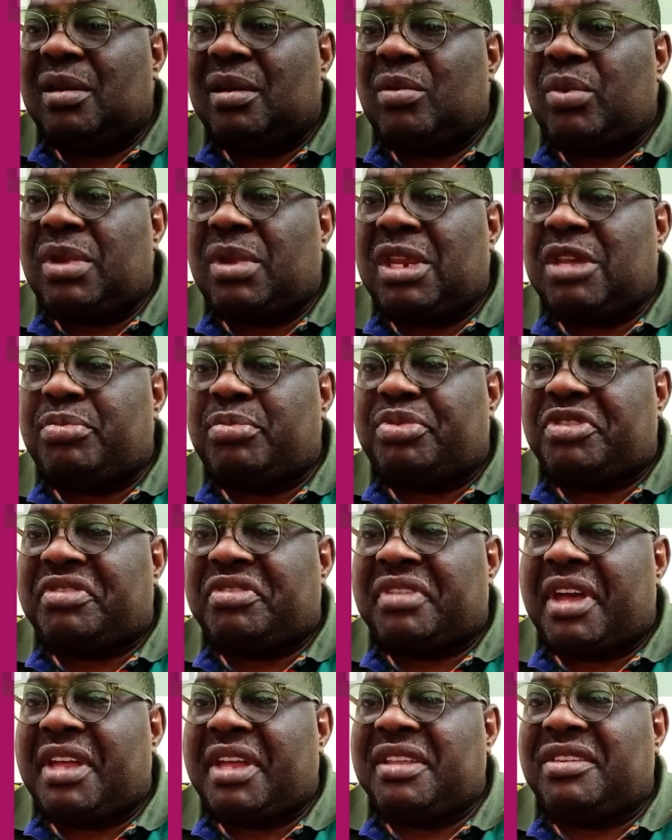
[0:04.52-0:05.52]
will he
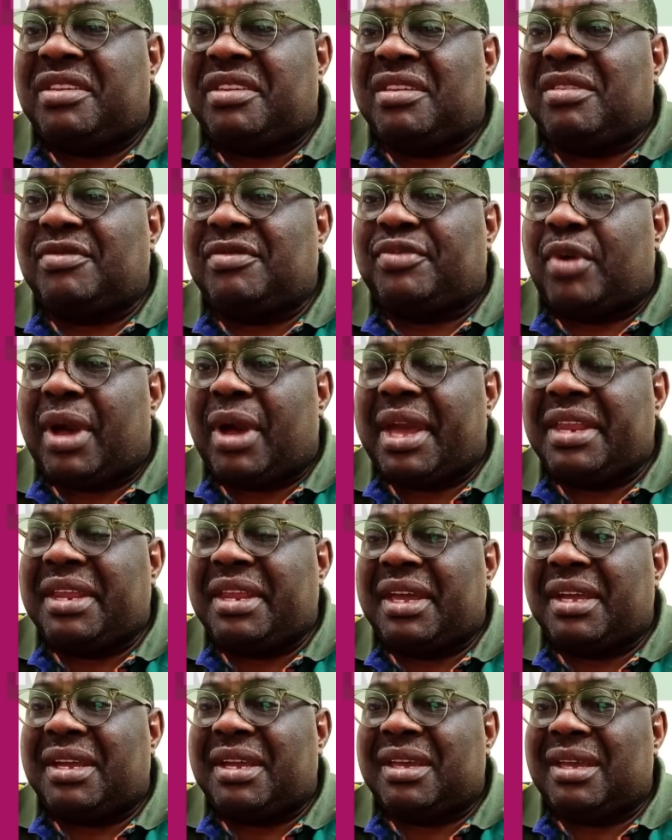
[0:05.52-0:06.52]
present for
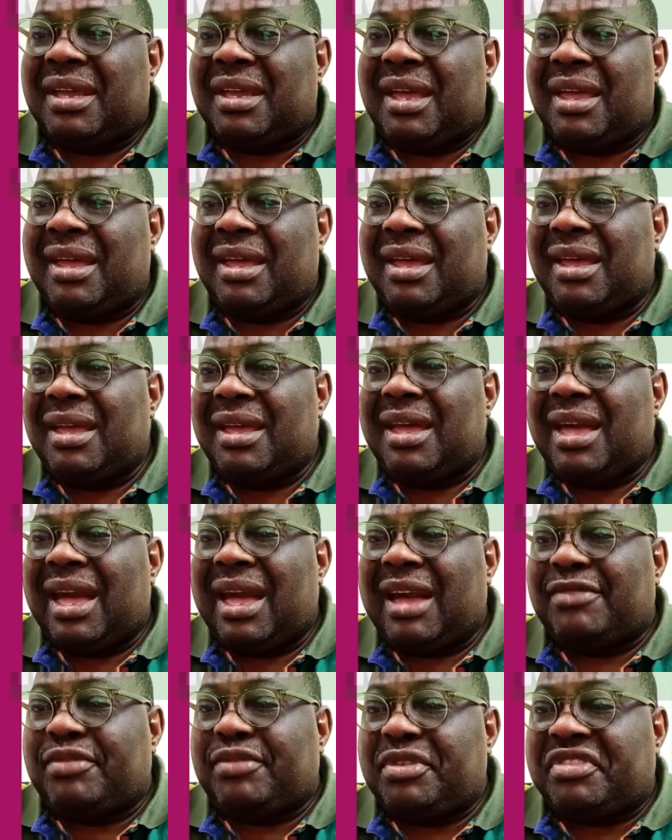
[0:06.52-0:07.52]
INEC?
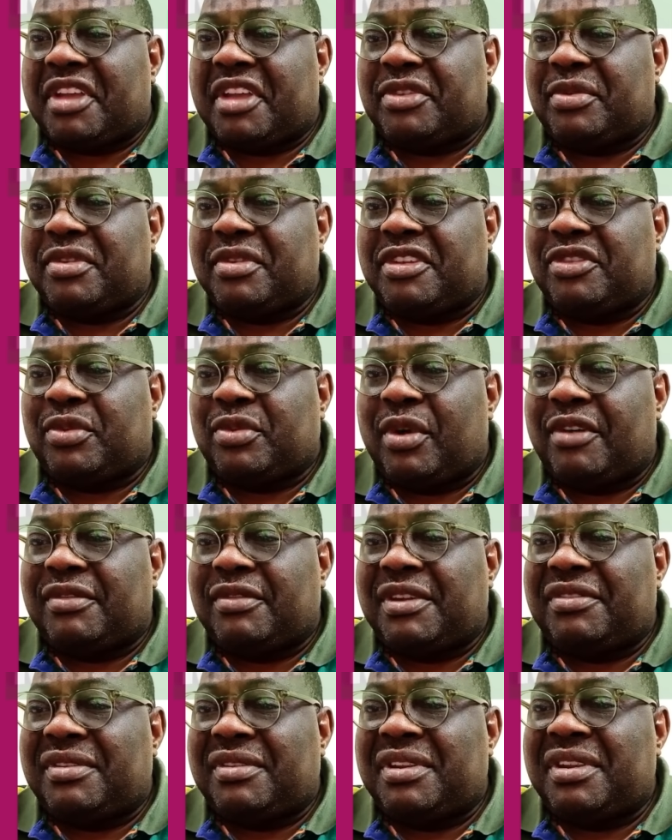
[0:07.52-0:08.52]
Have we settled this
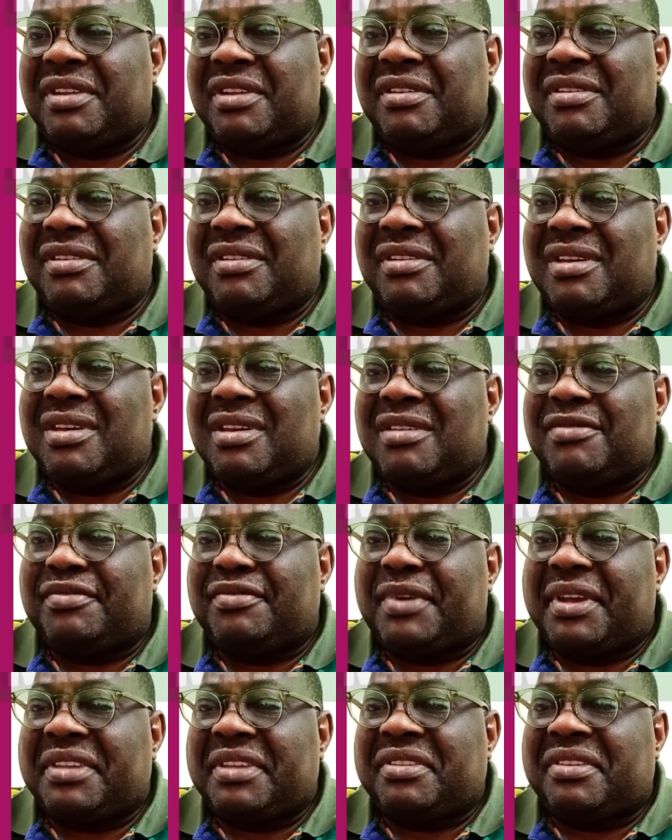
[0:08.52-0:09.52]
one
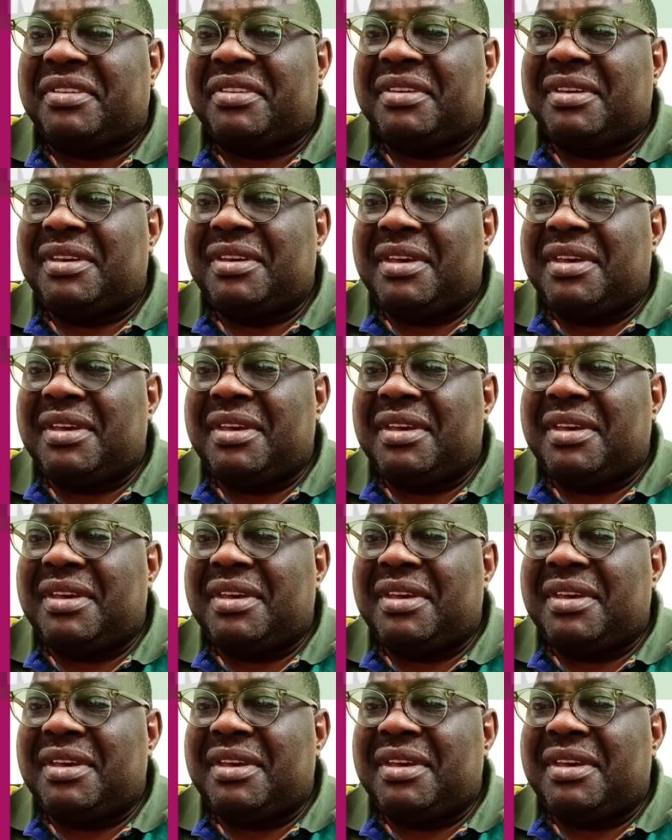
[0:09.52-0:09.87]
first?